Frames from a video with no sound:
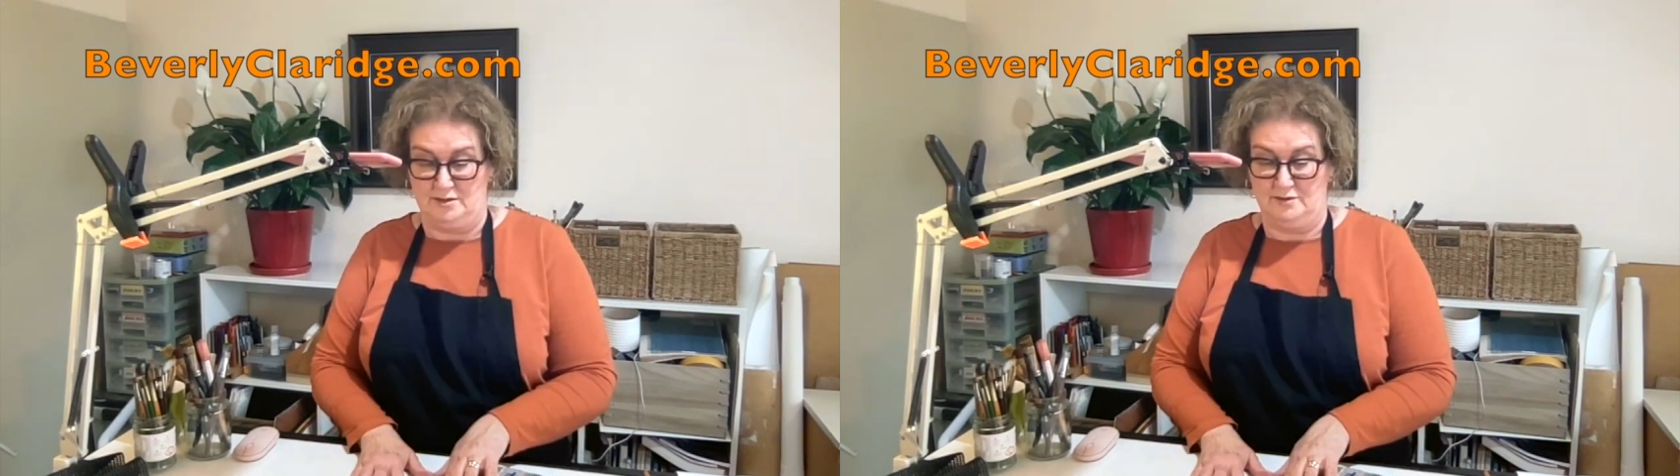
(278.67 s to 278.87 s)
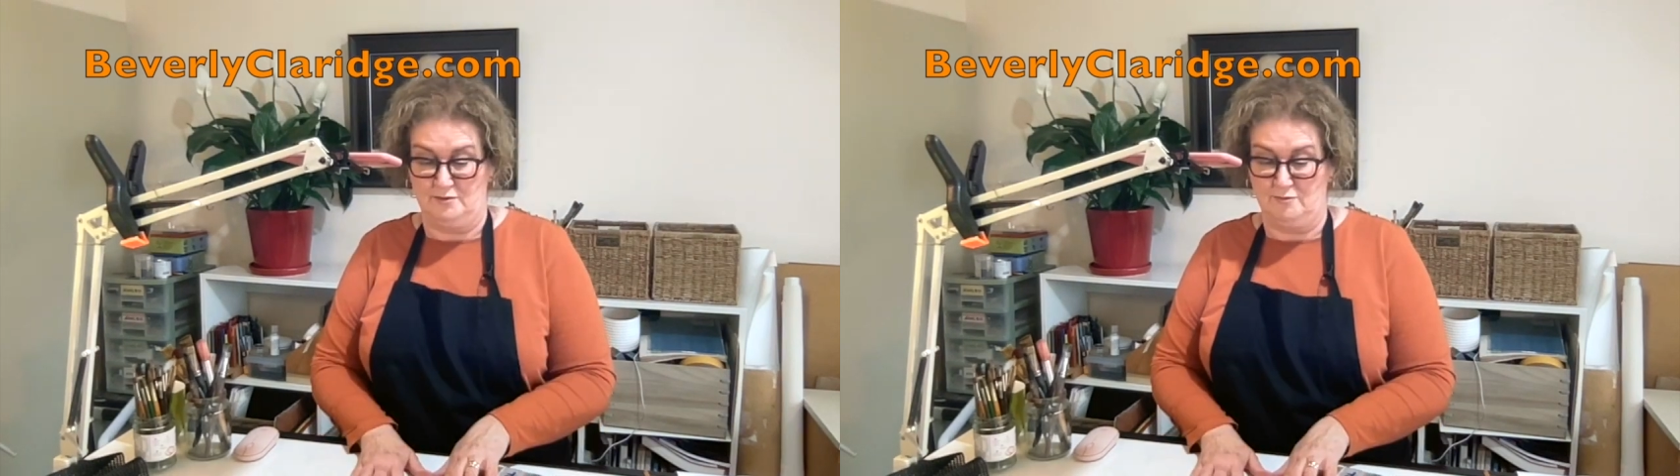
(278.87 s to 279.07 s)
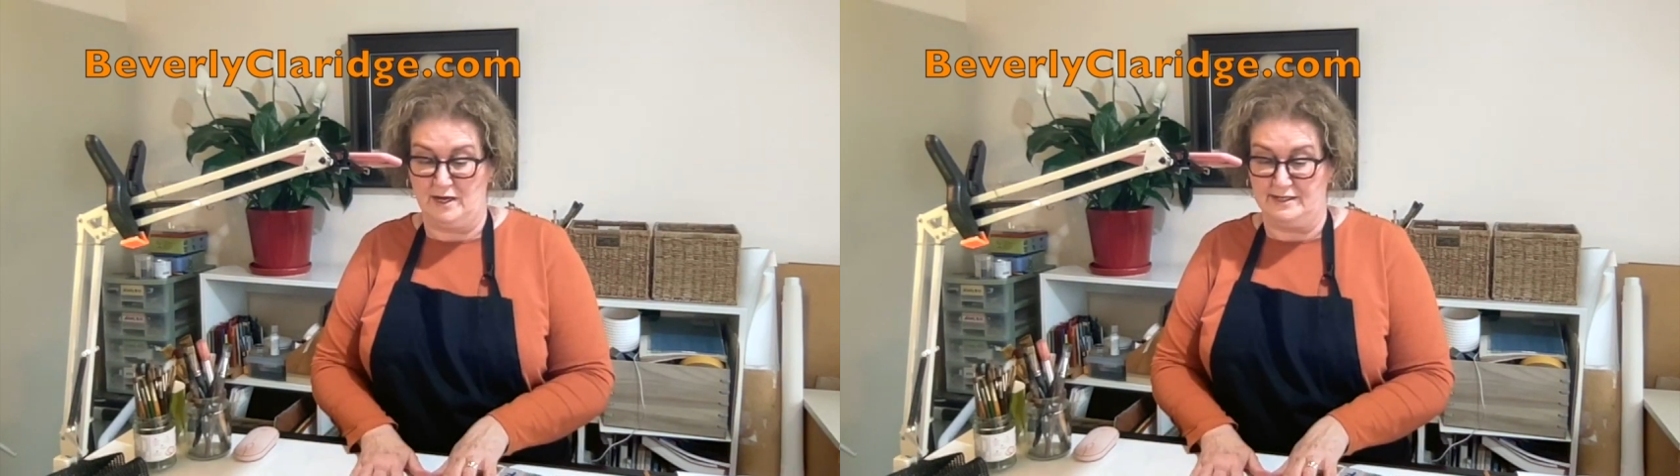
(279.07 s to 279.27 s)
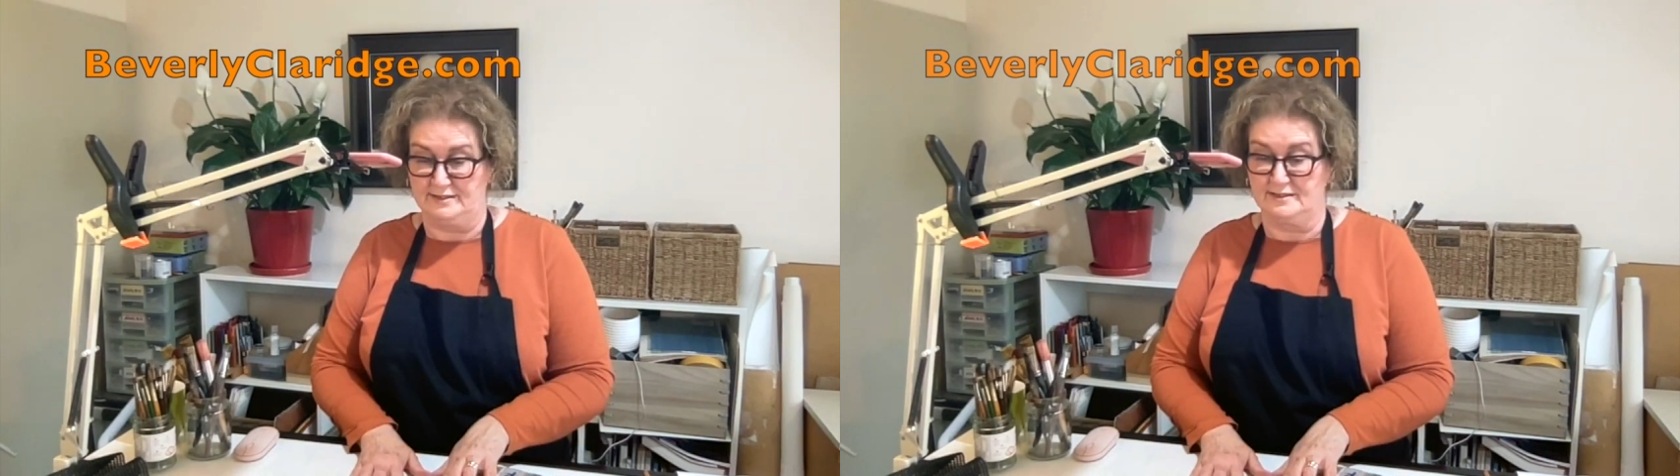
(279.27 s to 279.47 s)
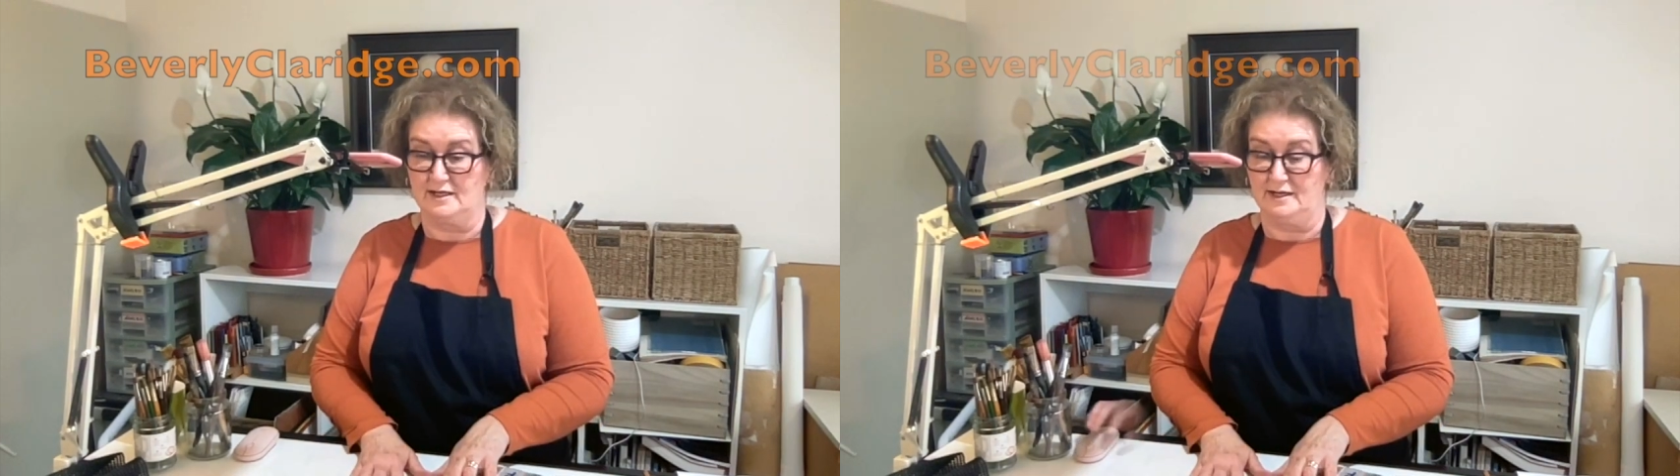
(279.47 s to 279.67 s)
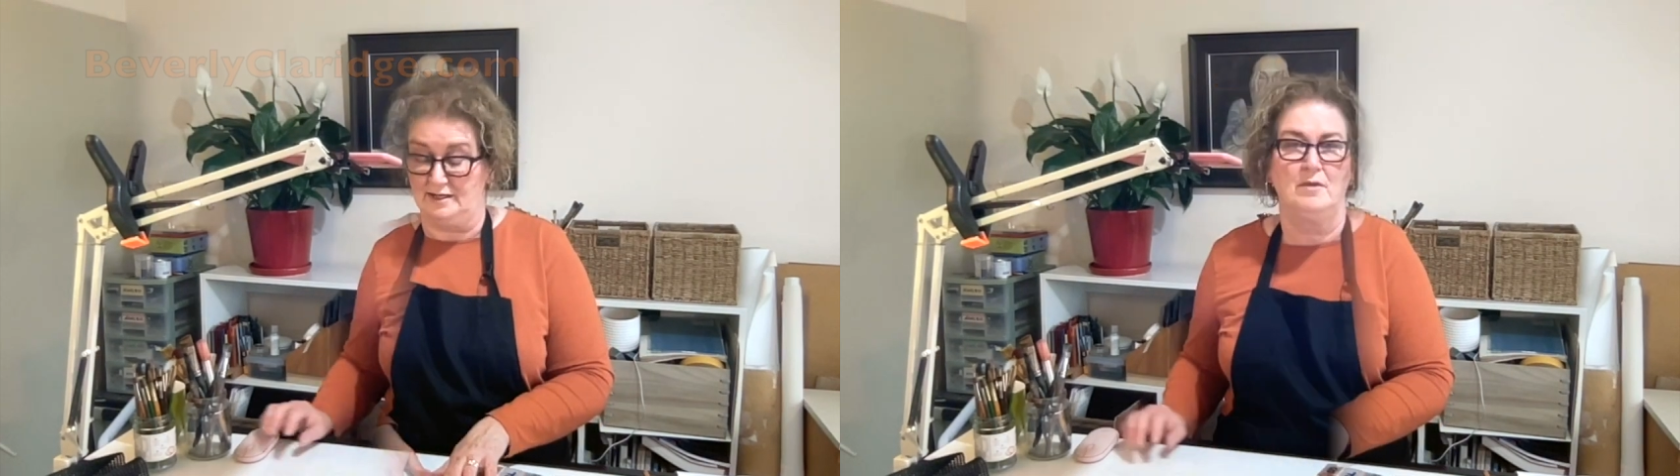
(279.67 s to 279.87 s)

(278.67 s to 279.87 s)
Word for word: to the right side.